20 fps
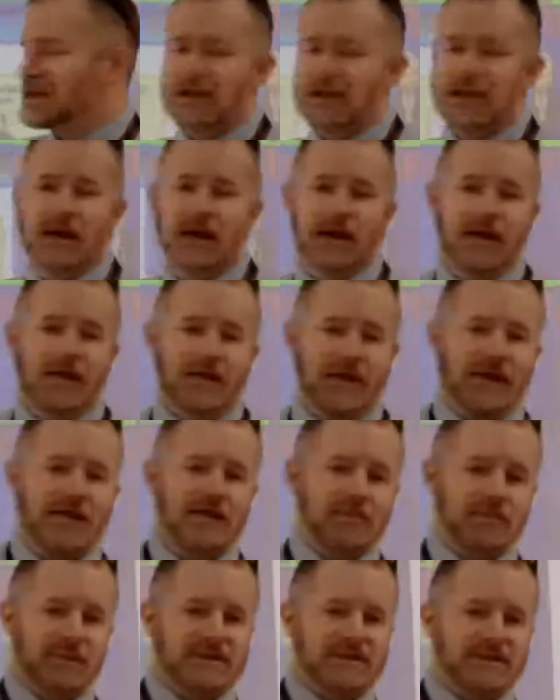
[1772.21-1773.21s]
that the
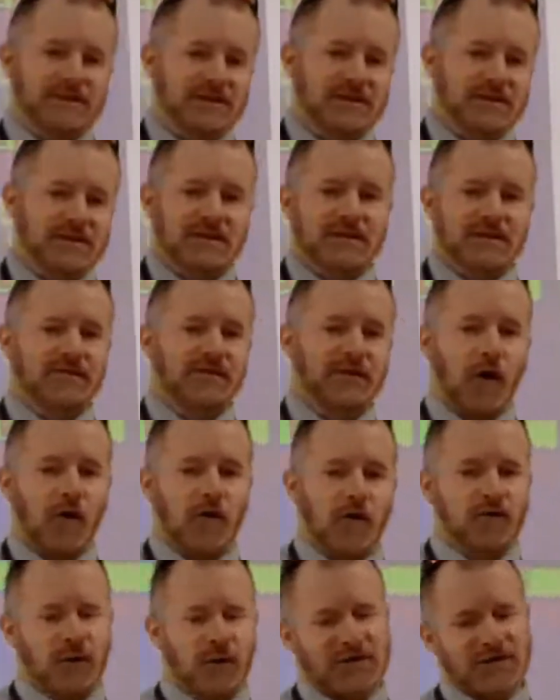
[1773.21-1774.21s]
business is involved with.
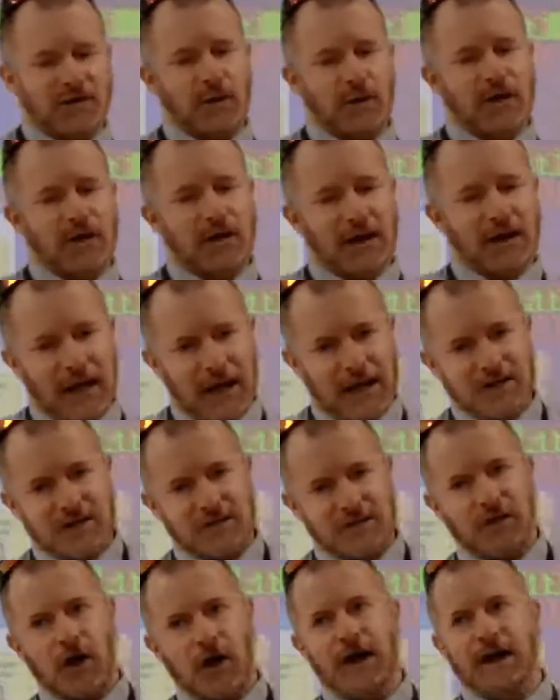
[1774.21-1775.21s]
So we could classify
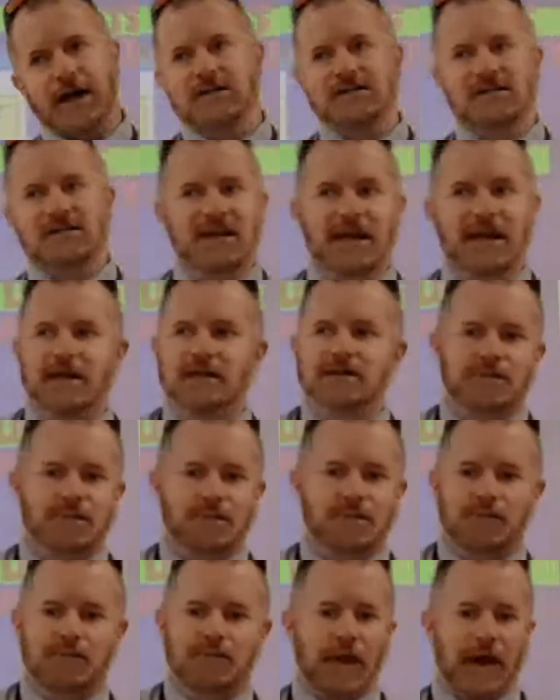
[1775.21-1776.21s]
it and say it's
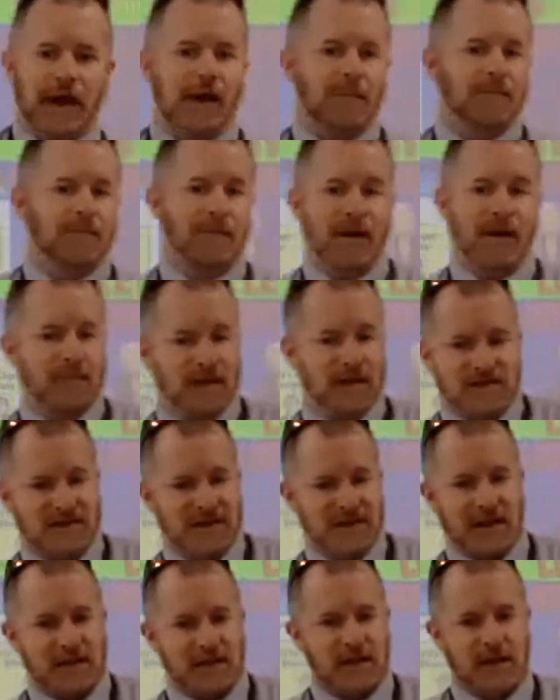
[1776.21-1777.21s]
public
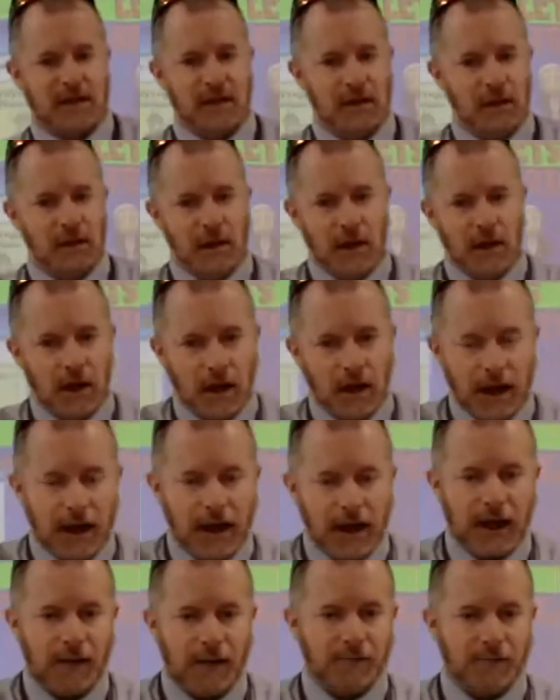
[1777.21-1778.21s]
sector,
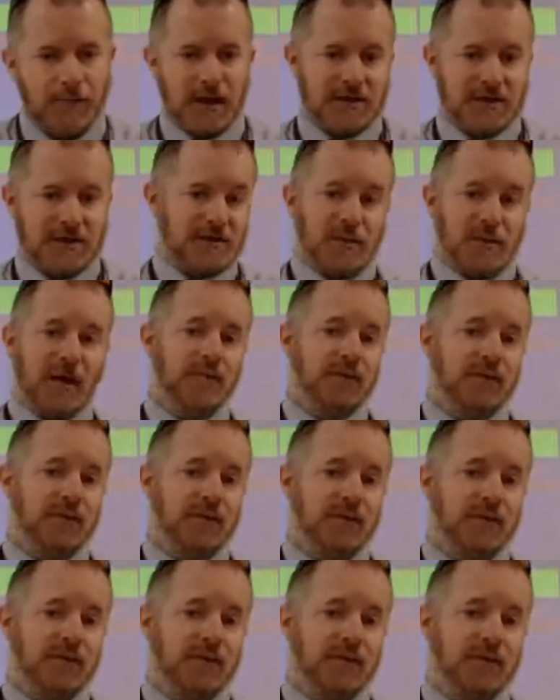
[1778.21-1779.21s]
it's a public
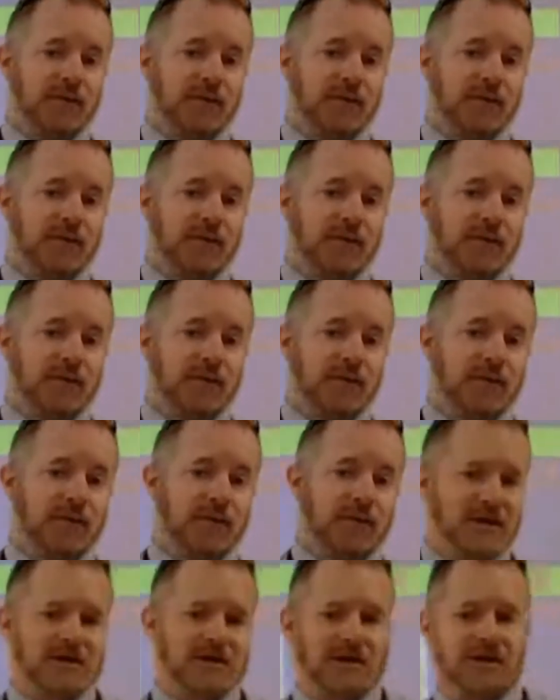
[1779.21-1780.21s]
business, it's a private
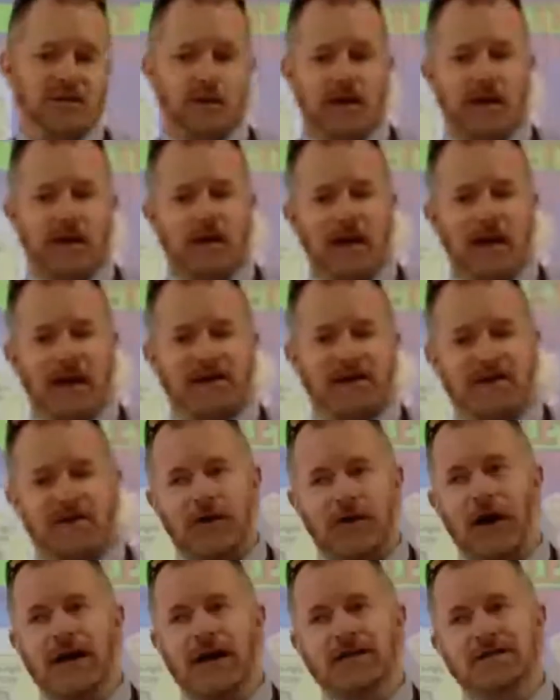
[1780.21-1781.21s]
business. We could classify it
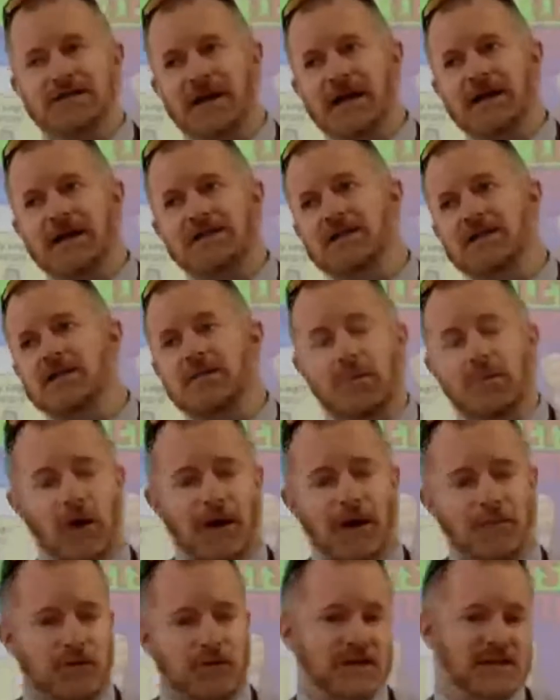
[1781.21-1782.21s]
and say it's in the
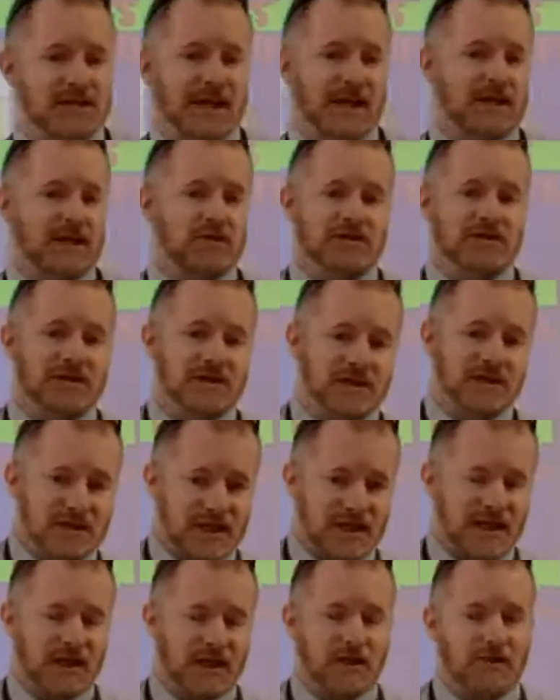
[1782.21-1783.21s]
primary sector, it's in the
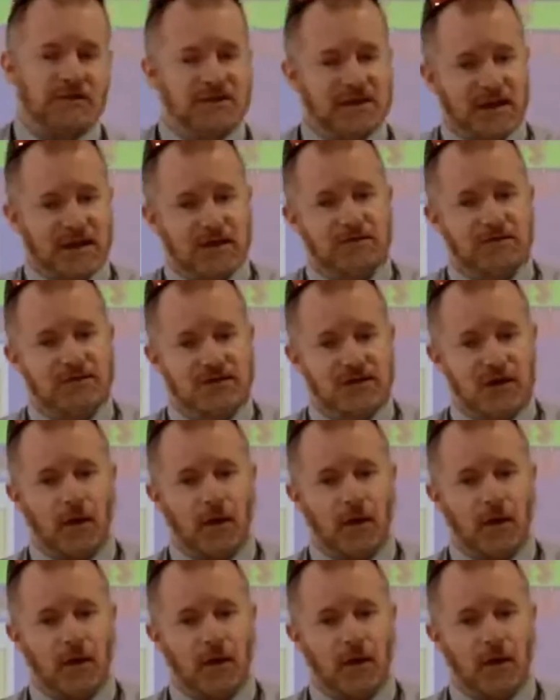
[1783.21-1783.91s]
secondary sector, and so